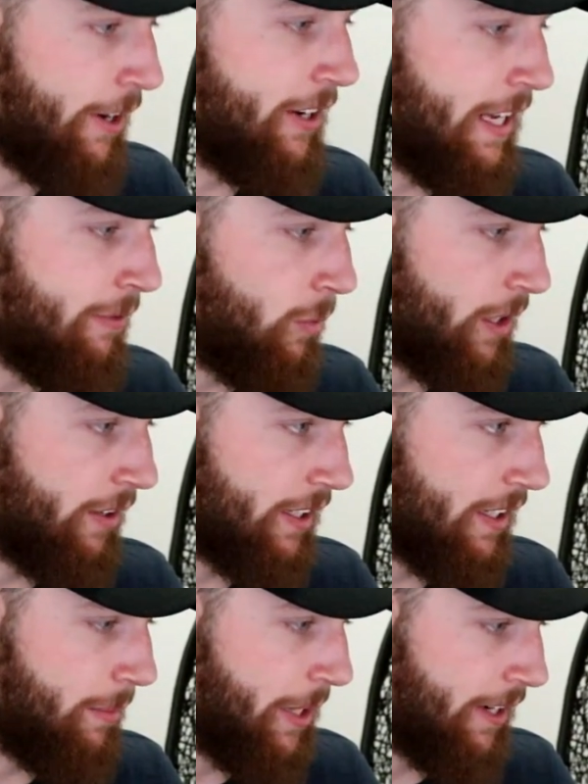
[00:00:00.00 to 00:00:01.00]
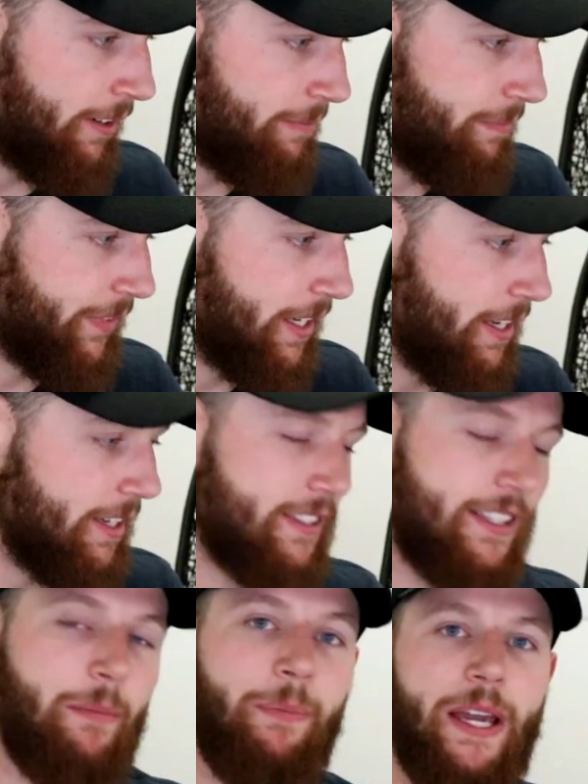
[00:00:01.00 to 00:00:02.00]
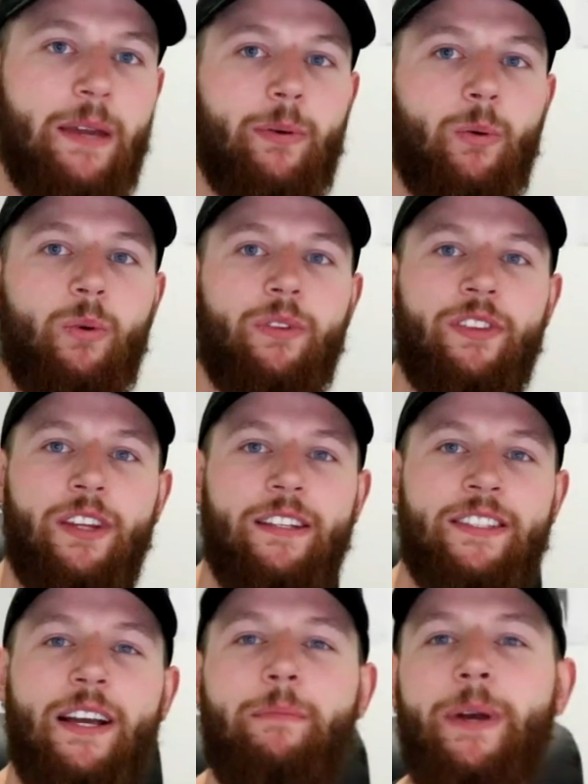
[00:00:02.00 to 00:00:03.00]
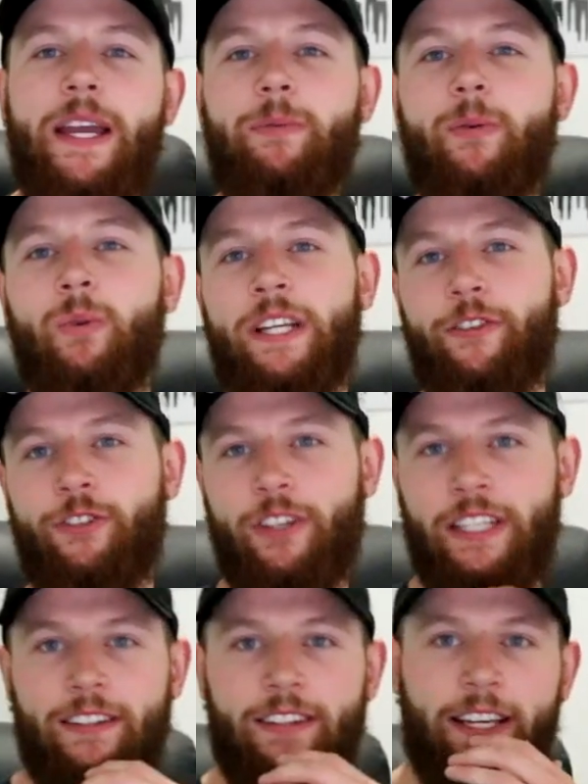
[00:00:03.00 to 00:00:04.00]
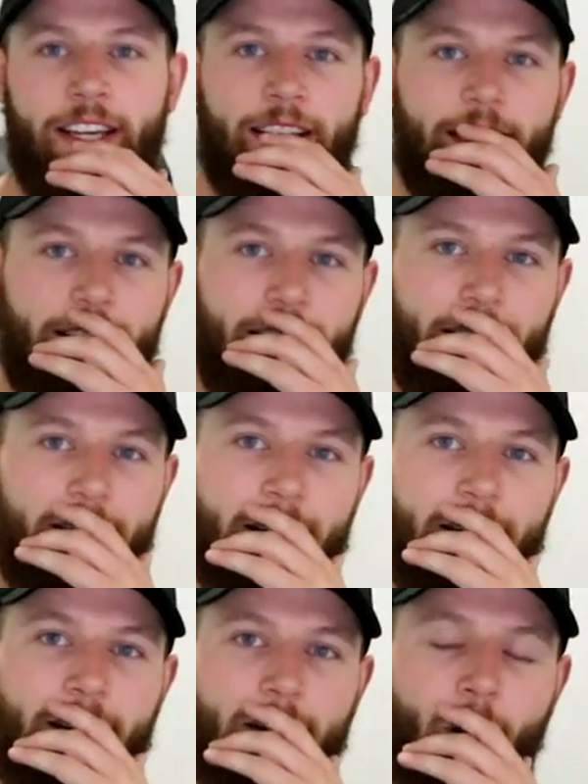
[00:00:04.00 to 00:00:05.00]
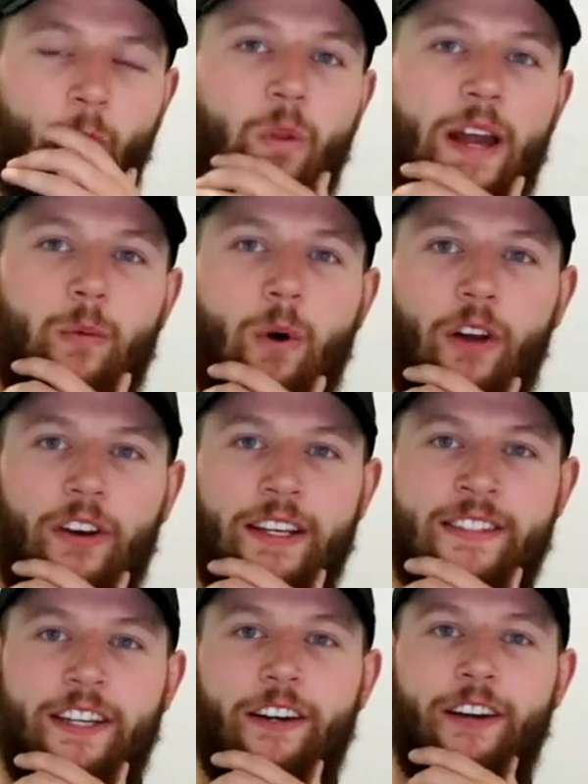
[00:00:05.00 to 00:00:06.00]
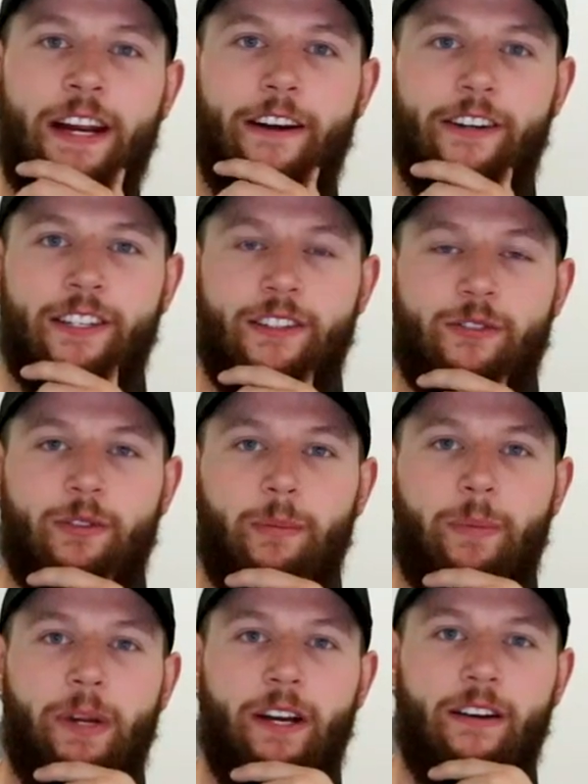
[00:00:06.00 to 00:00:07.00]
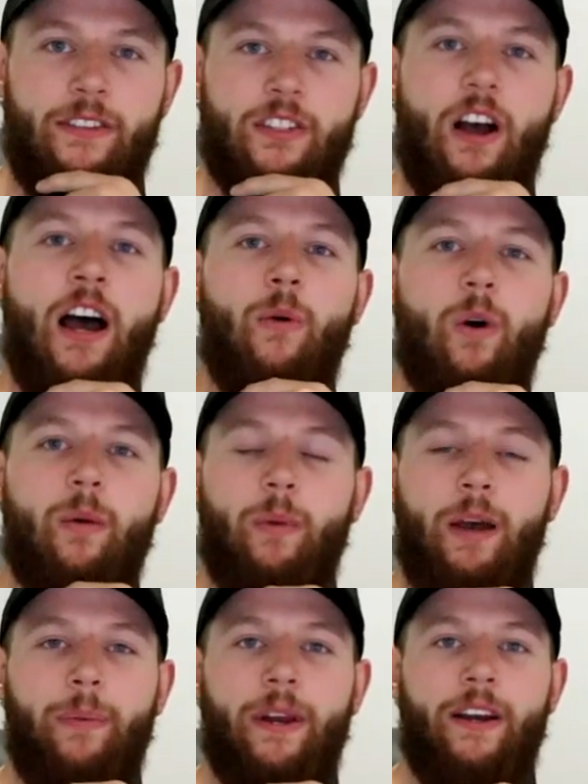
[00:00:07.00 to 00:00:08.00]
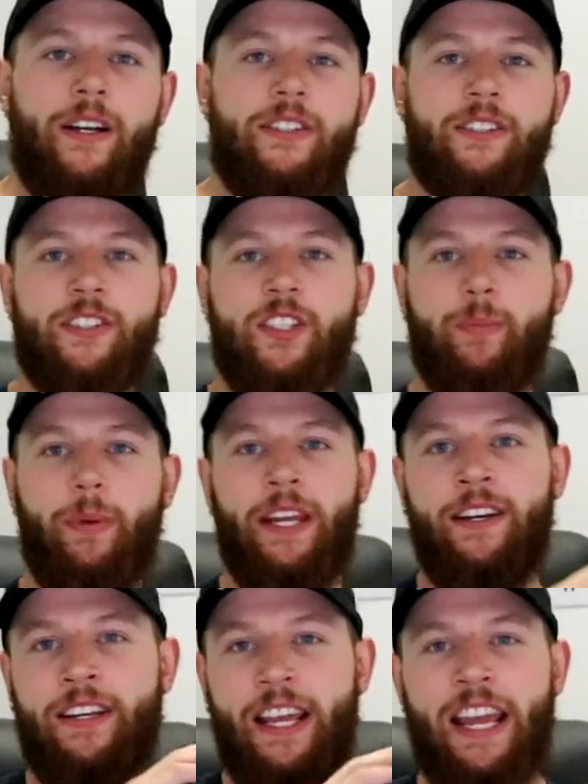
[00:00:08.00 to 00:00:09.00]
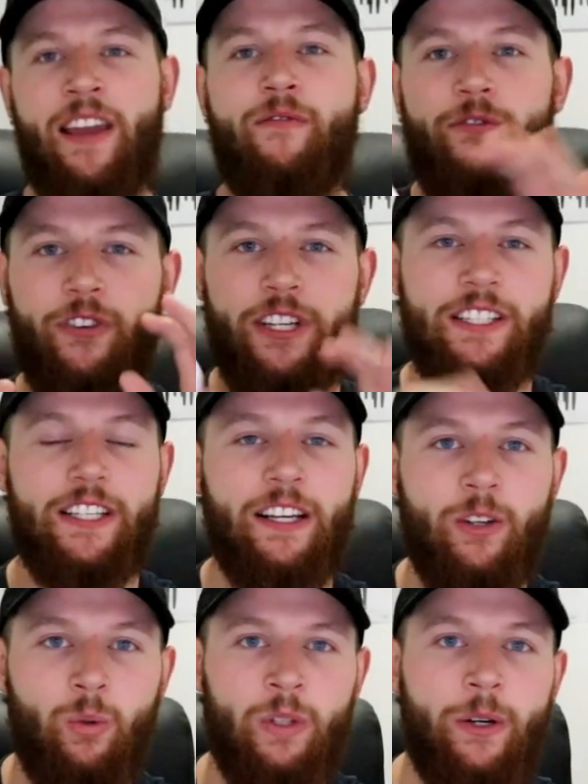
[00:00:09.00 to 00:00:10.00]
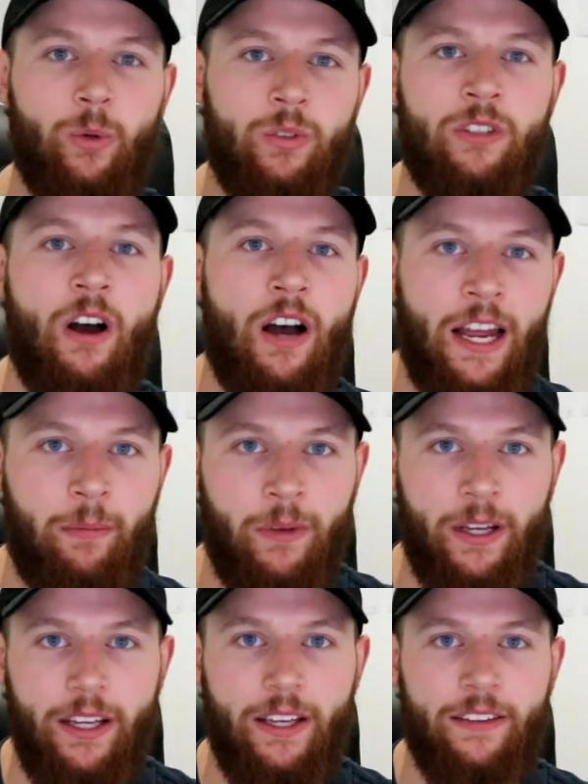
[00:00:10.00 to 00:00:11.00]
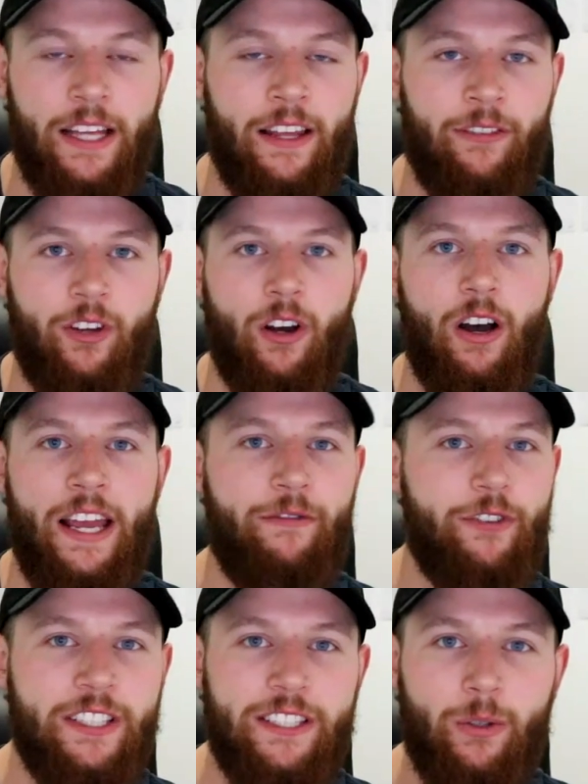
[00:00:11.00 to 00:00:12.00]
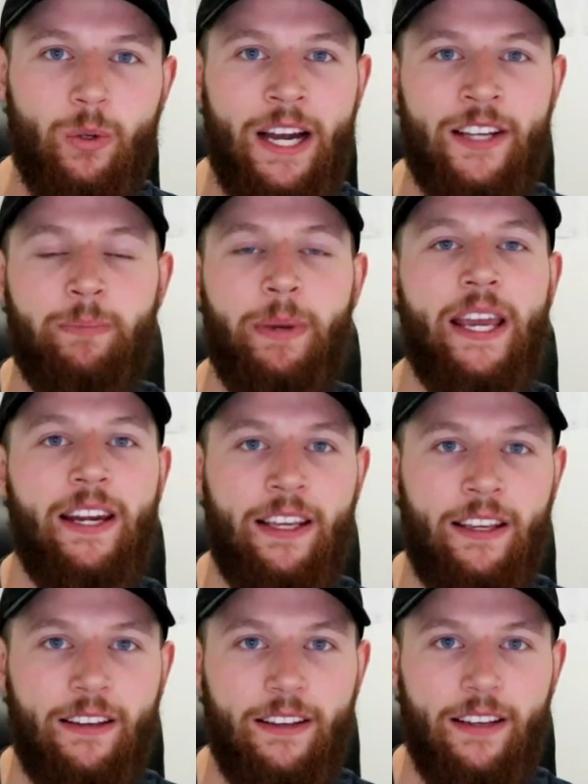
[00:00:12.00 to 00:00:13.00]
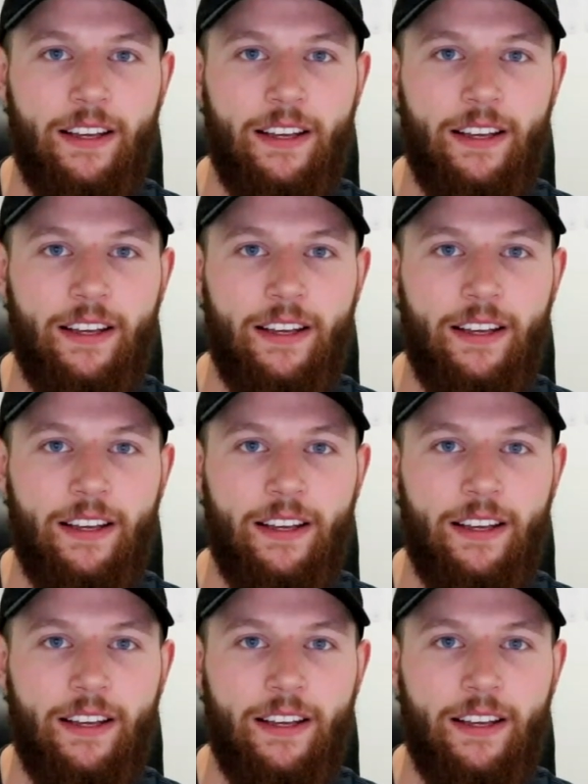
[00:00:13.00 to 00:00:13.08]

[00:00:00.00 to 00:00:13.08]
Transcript: I don't even want to think about it. Some people, some people literally think all they want is their inheritance from their parents. I want my parents to spend every single little dime that they've got, every single last penny,